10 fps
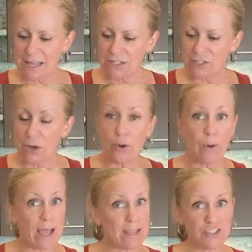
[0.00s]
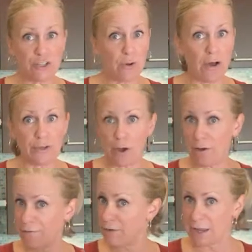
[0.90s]
So as you all
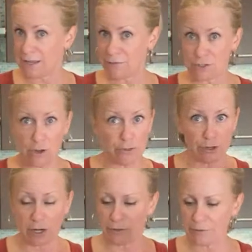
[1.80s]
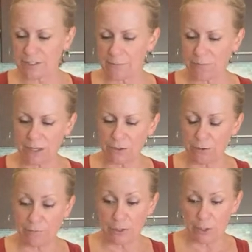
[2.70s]
know, and if you don't, you're gonna learn something new.
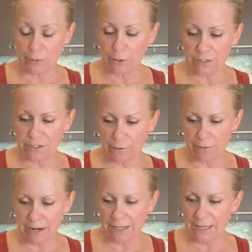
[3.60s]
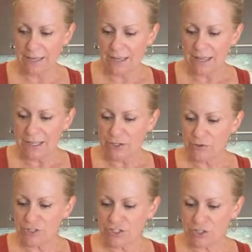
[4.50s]
If you don't know this already, you
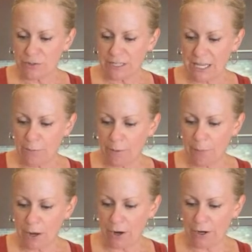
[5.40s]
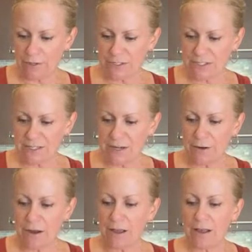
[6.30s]
just use equal parts
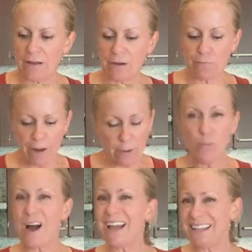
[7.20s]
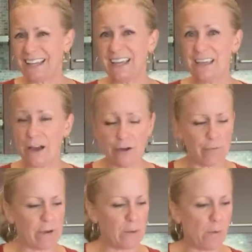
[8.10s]
red wine, like a younger
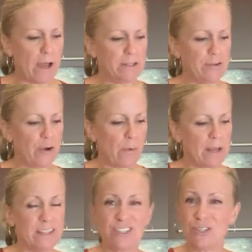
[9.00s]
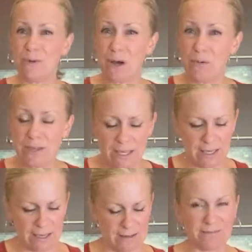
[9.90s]
red wine. You don't want it too
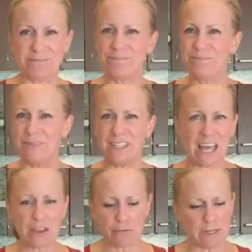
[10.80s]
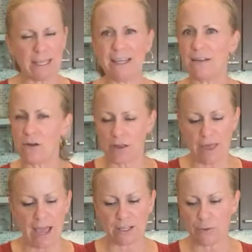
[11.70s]
oaky and leathery and all
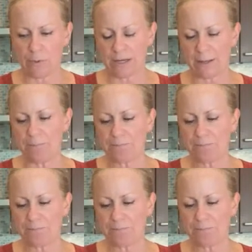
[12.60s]
that. You want it,